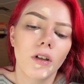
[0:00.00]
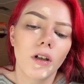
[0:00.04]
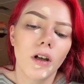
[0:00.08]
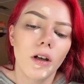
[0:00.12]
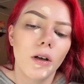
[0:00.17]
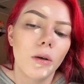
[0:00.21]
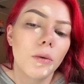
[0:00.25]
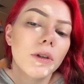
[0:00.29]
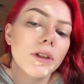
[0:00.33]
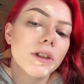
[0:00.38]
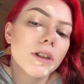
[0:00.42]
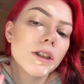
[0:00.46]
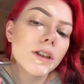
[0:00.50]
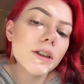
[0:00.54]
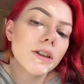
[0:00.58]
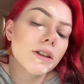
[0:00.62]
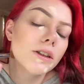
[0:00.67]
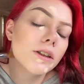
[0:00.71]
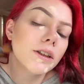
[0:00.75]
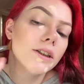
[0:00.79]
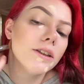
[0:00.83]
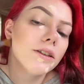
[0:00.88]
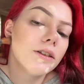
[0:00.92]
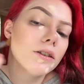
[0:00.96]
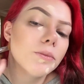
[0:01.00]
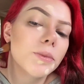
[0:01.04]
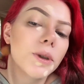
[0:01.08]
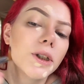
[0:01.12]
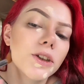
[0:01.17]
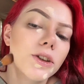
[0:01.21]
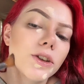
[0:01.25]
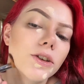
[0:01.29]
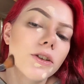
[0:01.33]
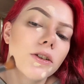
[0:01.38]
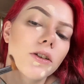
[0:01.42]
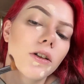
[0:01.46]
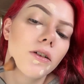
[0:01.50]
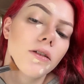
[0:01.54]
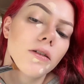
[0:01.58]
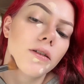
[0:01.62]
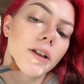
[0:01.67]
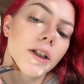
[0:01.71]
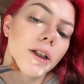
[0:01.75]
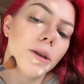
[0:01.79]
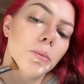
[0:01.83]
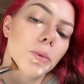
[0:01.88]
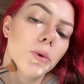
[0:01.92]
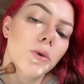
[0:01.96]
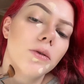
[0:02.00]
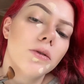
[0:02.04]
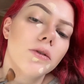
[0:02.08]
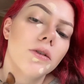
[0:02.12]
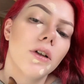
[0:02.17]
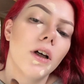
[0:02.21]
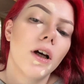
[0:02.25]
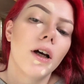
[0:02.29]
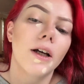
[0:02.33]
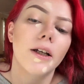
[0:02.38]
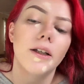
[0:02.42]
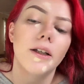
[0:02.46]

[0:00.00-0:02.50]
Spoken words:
I will say, since these brushes are labeled, I